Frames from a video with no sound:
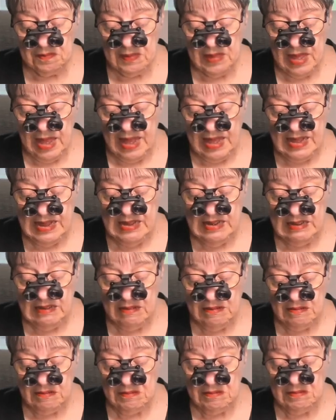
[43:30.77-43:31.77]
8
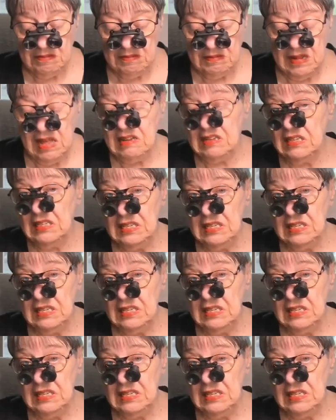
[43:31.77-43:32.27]
at